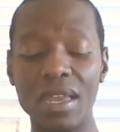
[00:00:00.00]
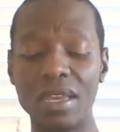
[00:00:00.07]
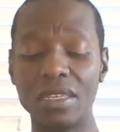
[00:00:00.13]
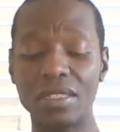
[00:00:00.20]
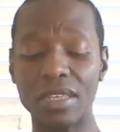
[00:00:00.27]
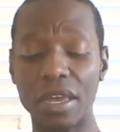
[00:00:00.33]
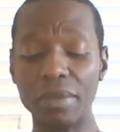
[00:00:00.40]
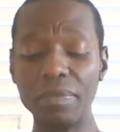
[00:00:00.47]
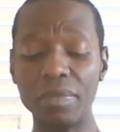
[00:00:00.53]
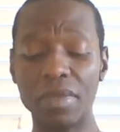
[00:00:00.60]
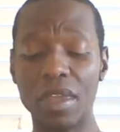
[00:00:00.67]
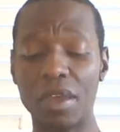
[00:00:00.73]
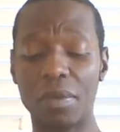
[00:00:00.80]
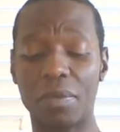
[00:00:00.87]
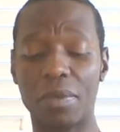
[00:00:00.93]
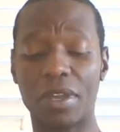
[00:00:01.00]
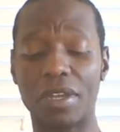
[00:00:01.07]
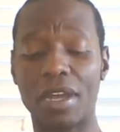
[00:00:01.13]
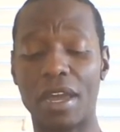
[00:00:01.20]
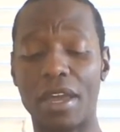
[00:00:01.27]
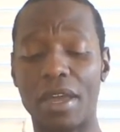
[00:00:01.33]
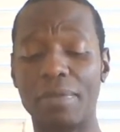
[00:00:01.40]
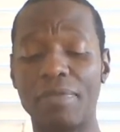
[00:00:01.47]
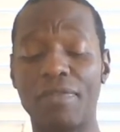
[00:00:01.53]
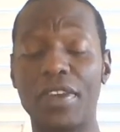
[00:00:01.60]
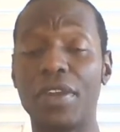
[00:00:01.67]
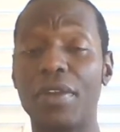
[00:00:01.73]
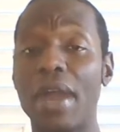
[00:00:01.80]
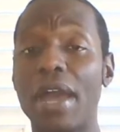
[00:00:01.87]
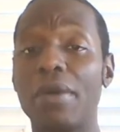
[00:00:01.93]
So we're gonna
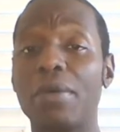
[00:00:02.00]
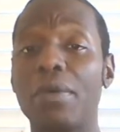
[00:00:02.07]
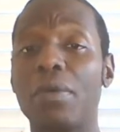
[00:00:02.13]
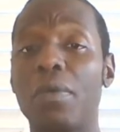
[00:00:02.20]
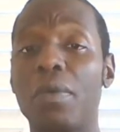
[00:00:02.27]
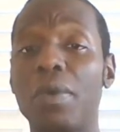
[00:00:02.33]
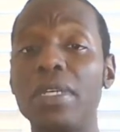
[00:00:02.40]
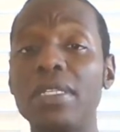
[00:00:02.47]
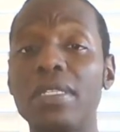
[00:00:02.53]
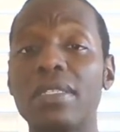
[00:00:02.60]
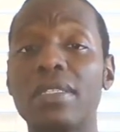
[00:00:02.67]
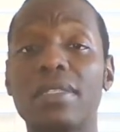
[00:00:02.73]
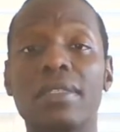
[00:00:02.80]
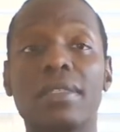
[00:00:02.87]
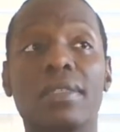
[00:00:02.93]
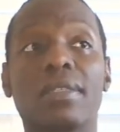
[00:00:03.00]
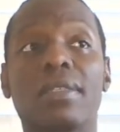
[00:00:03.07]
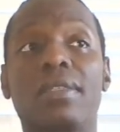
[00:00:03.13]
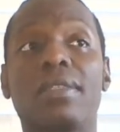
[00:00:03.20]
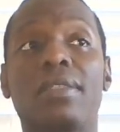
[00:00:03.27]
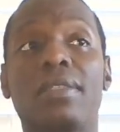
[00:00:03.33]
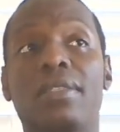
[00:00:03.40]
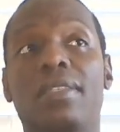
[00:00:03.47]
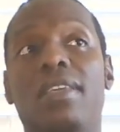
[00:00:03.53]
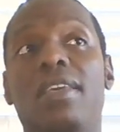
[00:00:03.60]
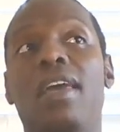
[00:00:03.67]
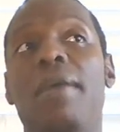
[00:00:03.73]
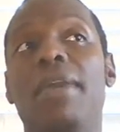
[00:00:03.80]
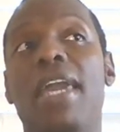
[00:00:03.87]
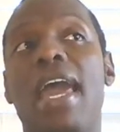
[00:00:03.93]
figure out what's
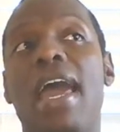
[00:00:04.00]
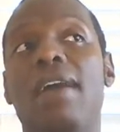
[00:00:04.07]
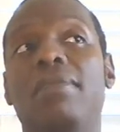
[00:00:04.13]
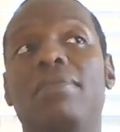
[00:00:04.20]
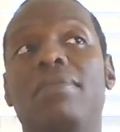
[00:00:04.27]
coming out.